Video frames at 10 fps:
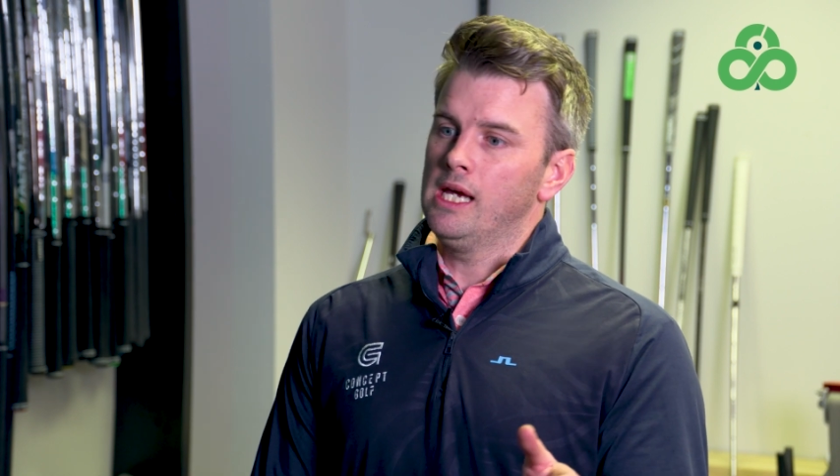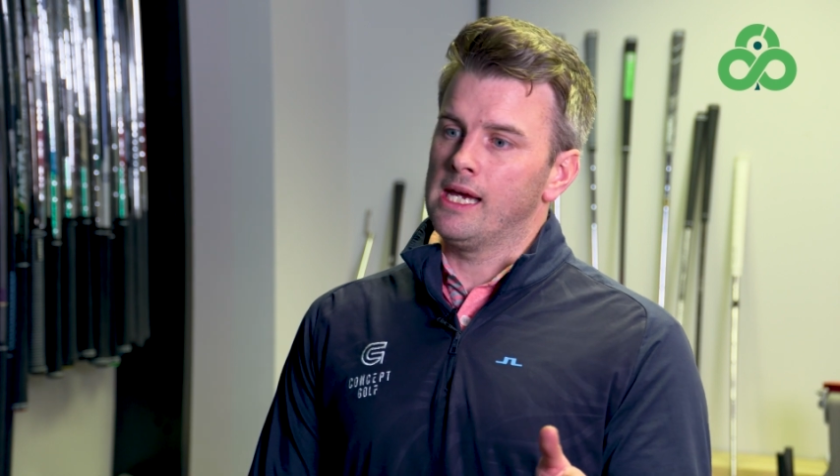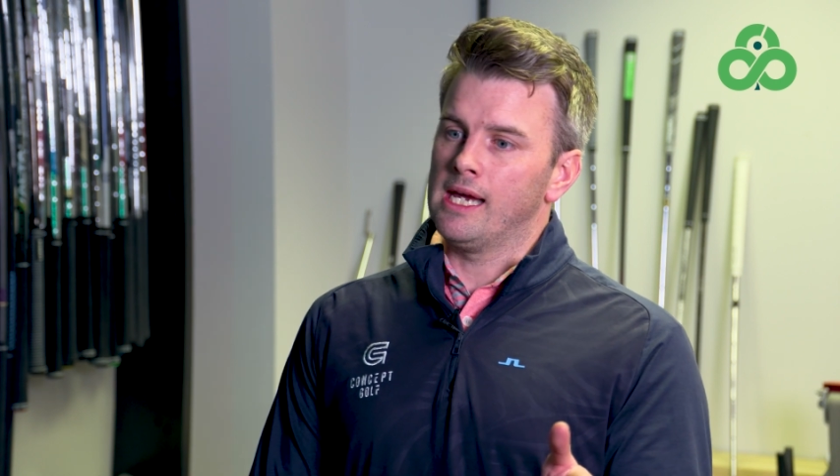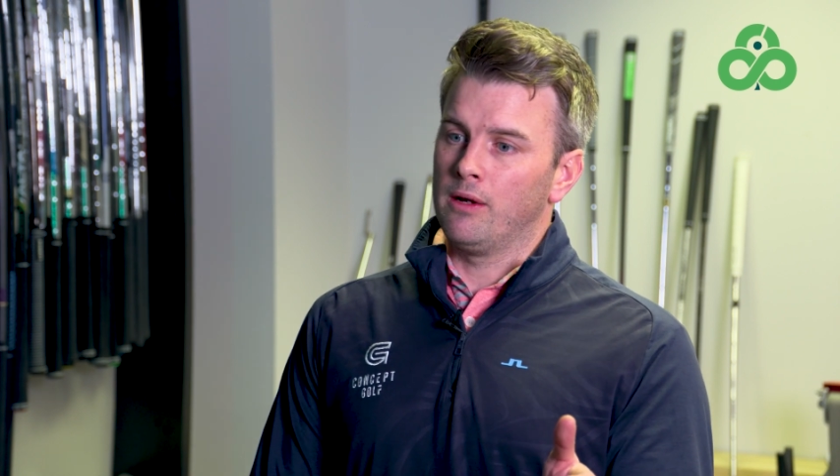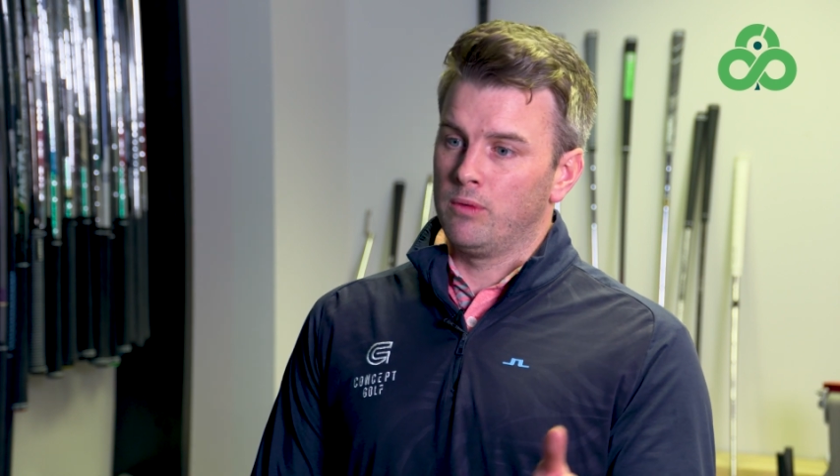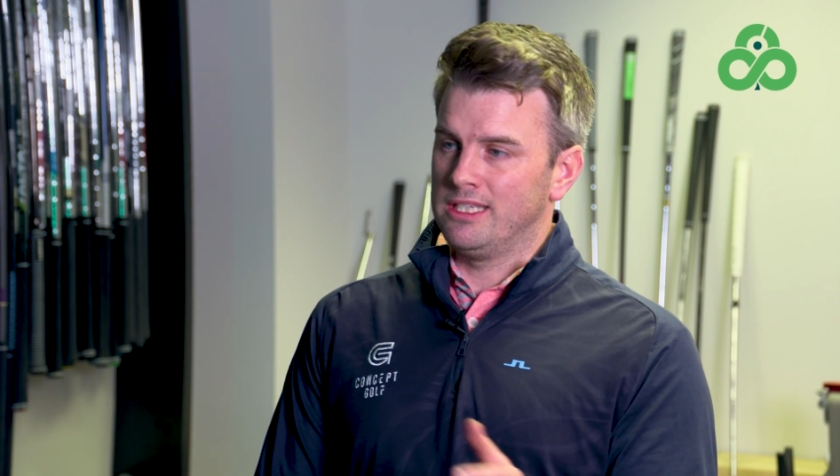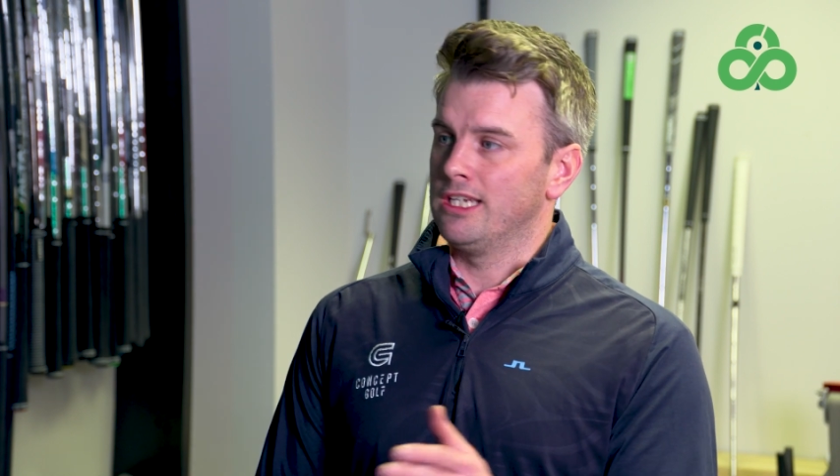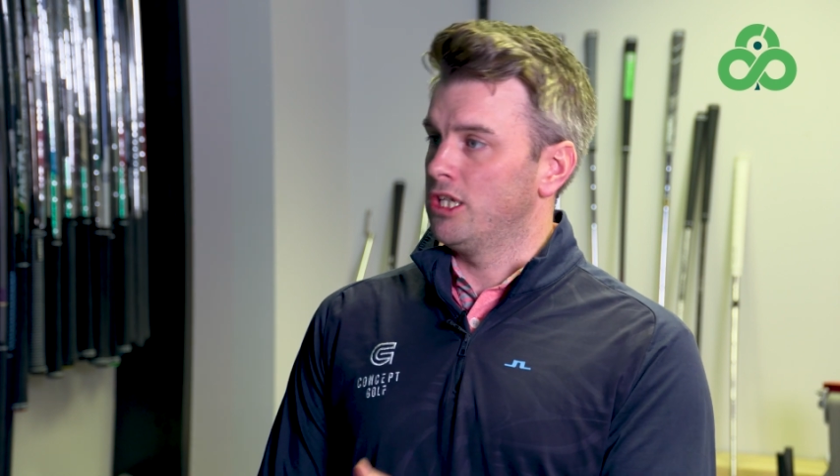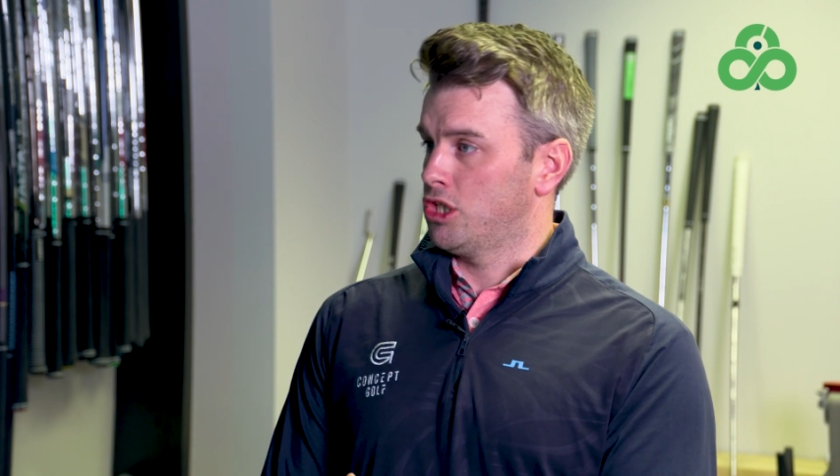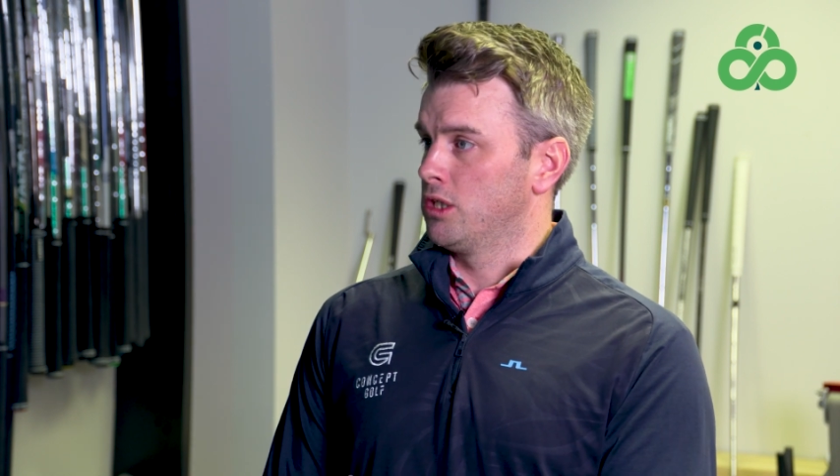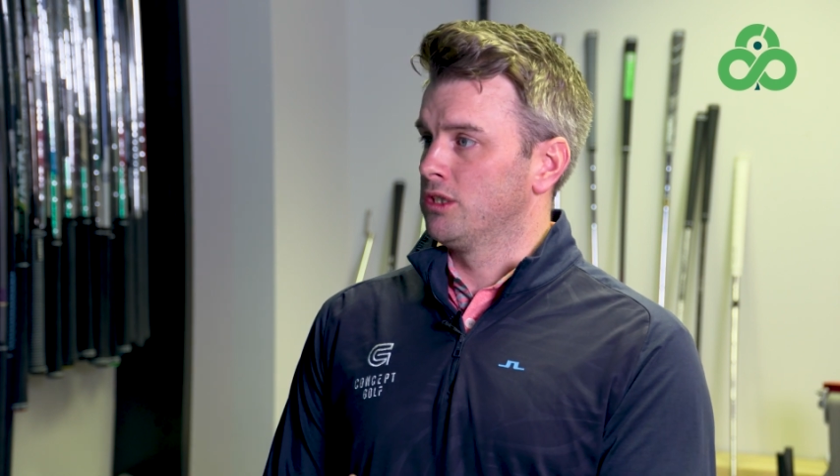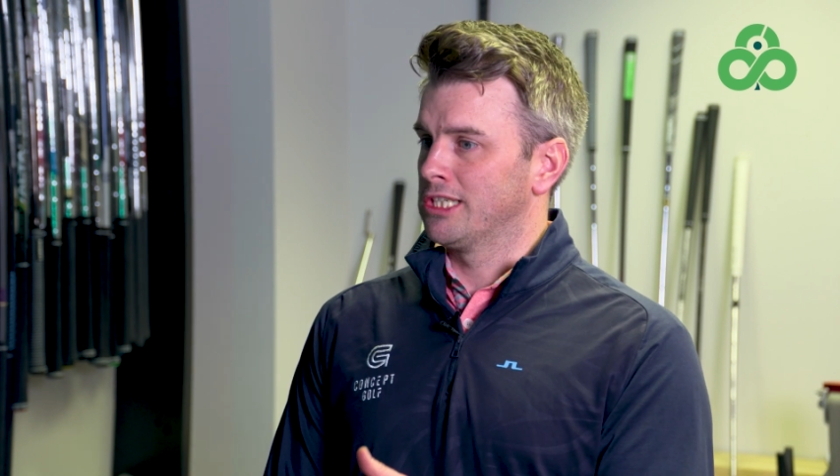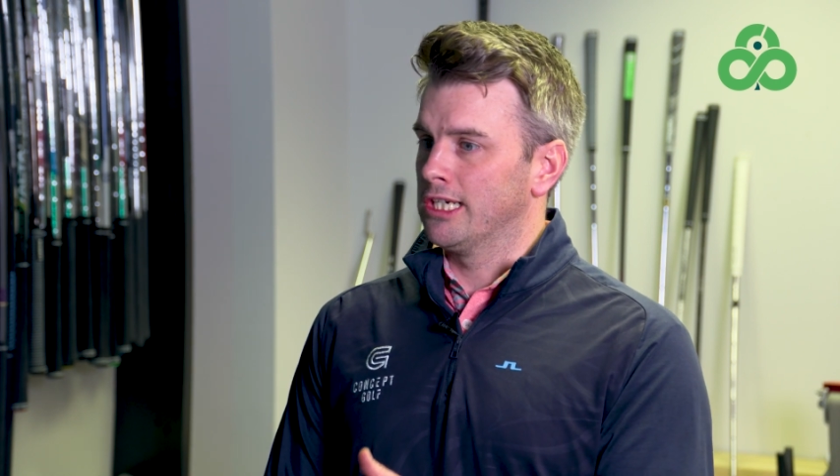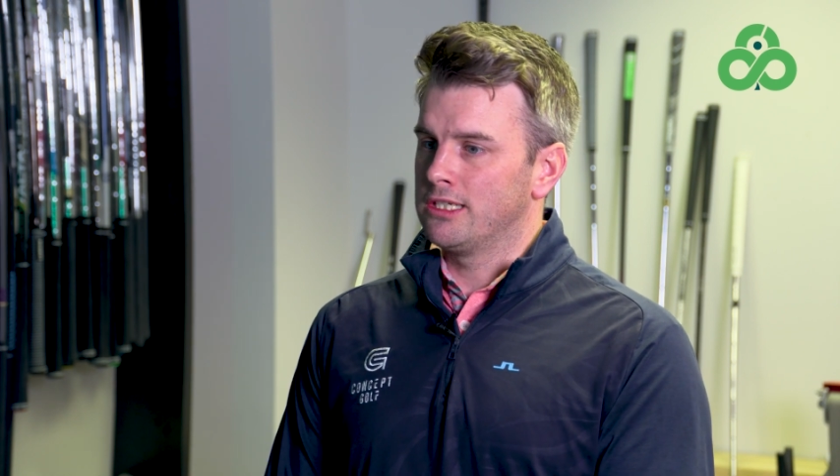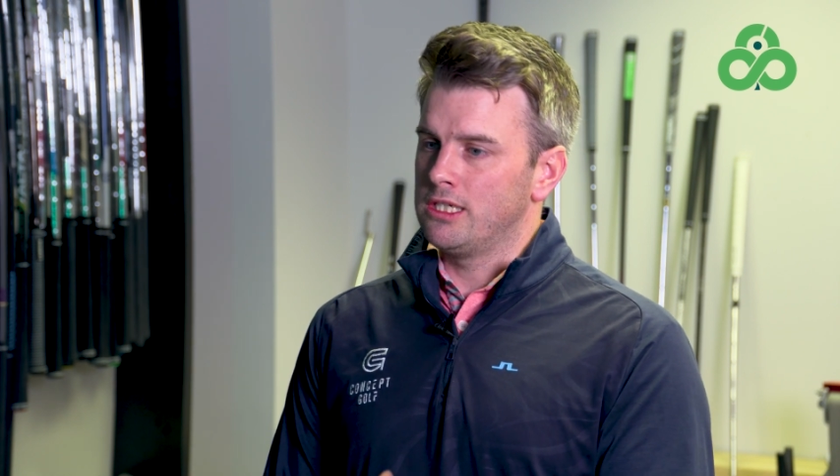with the additional
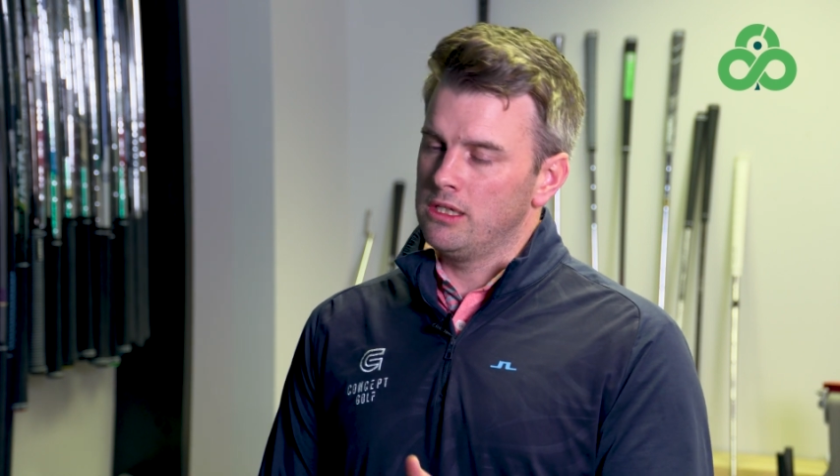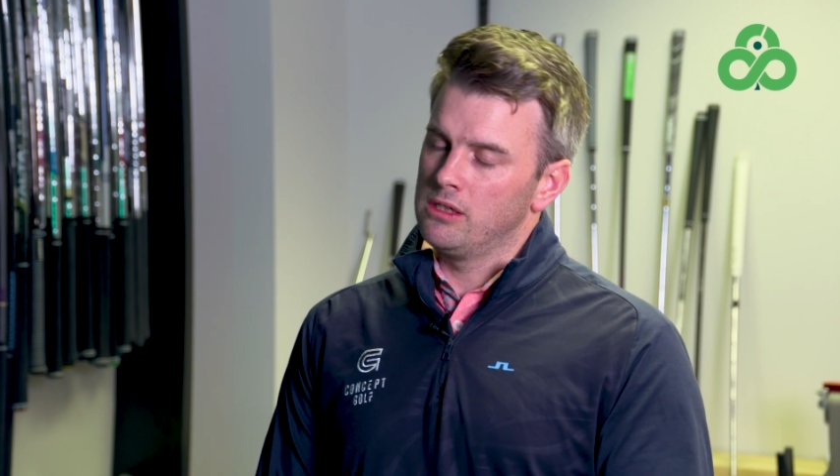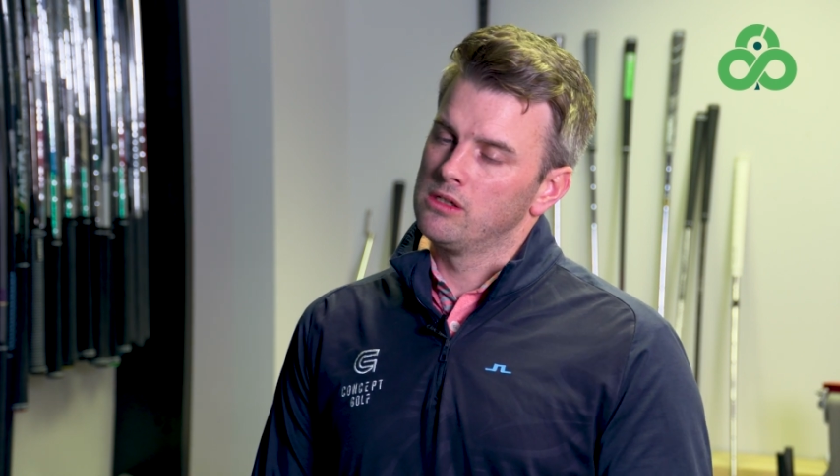30